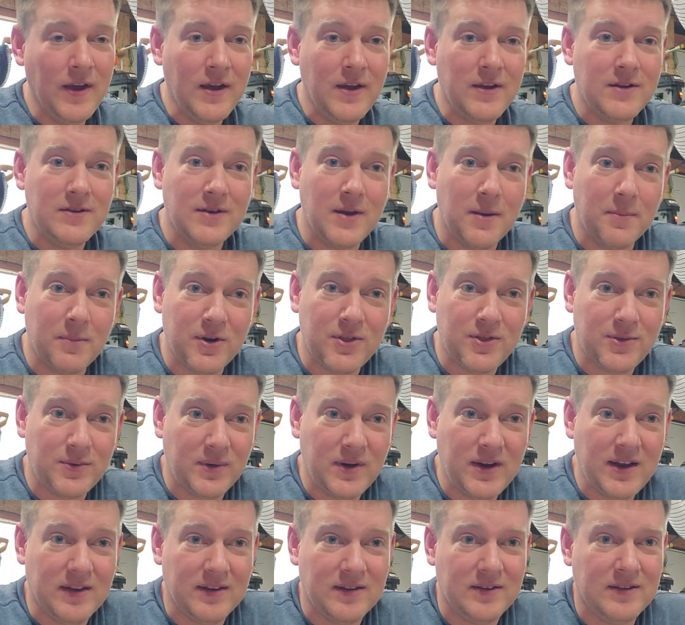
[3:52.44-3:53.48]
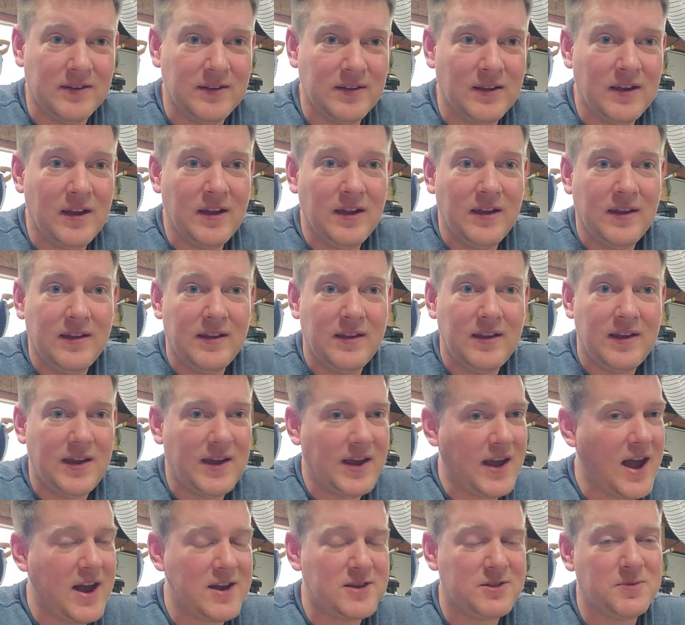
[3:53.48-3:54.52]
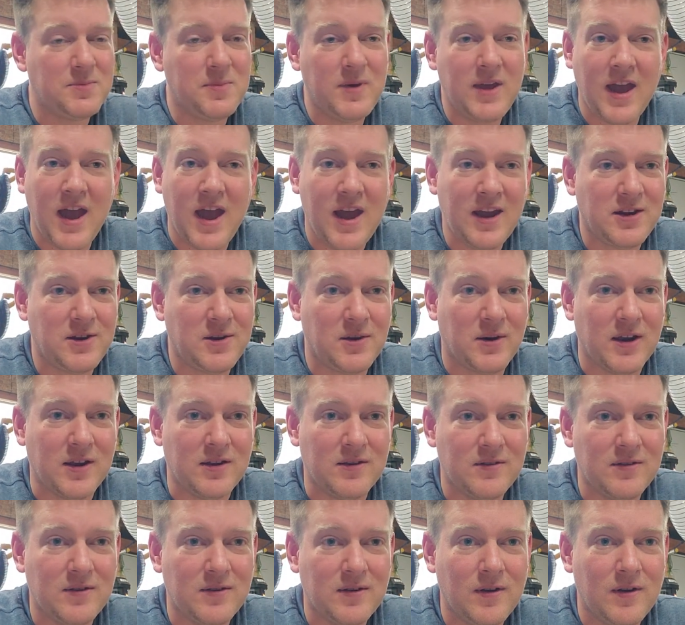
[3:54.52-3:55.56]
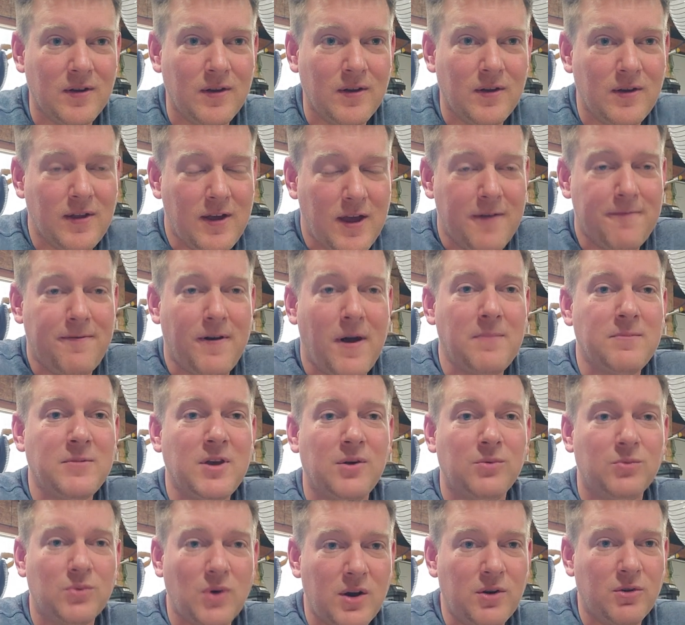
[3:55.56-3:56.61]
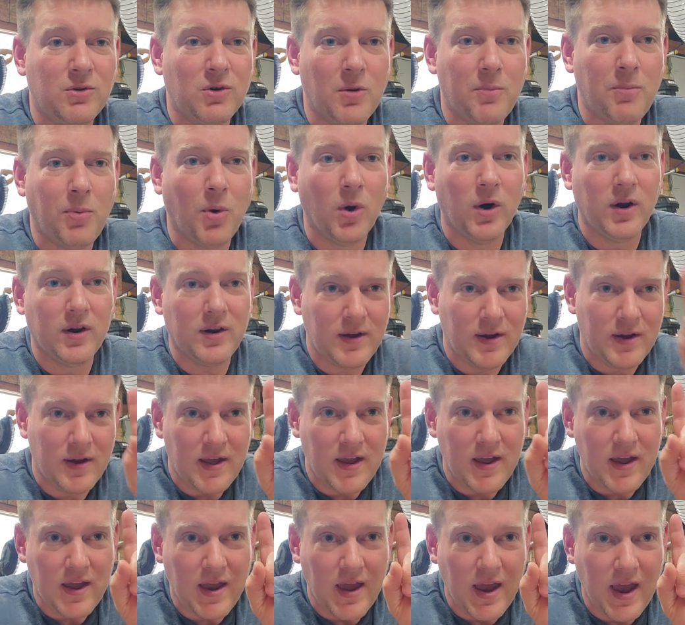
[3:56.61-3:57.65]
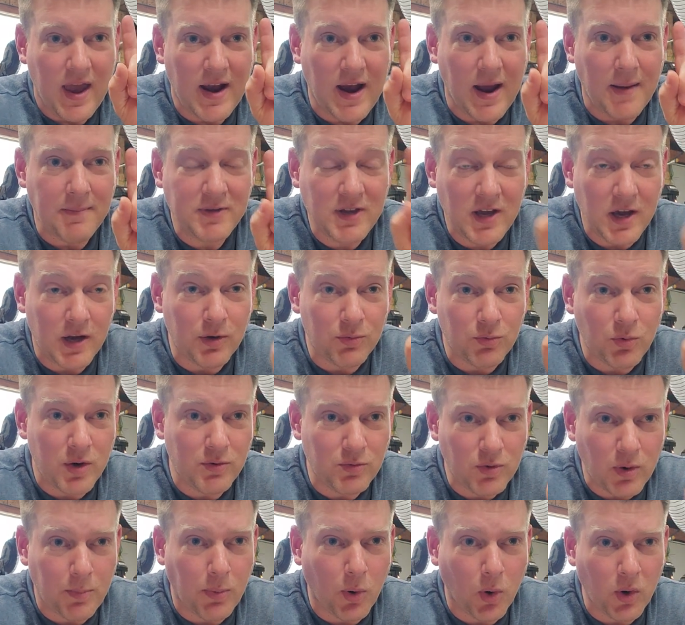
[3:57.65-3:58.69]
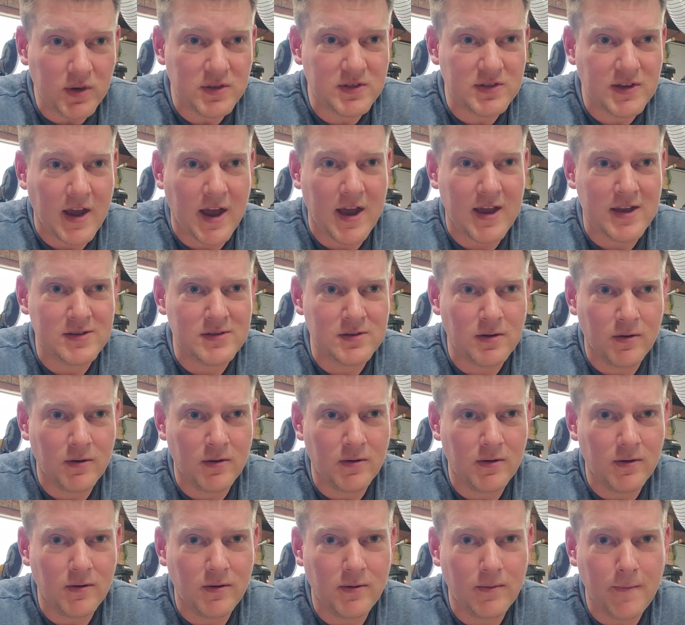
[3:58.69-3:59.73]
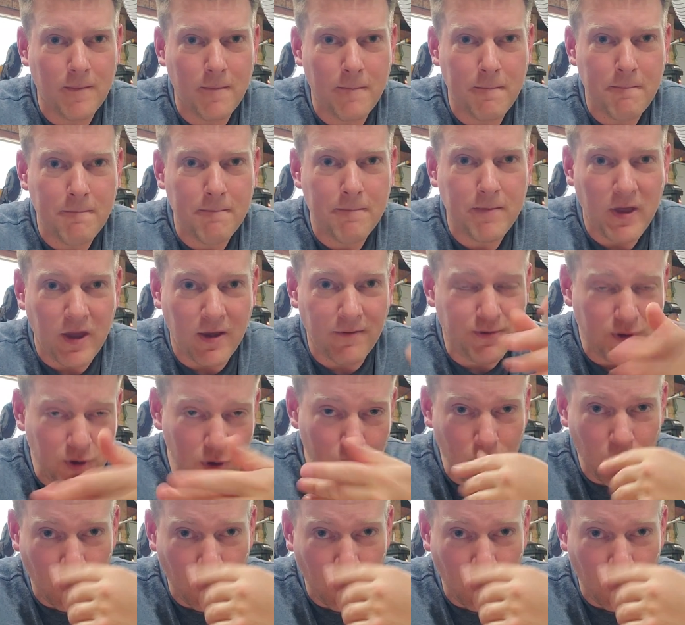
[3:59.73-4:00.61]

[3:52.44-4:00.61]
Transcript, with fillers: Number three, it has to be accurate. If I'm going to run a report, and I'm going to run reports, guys, if you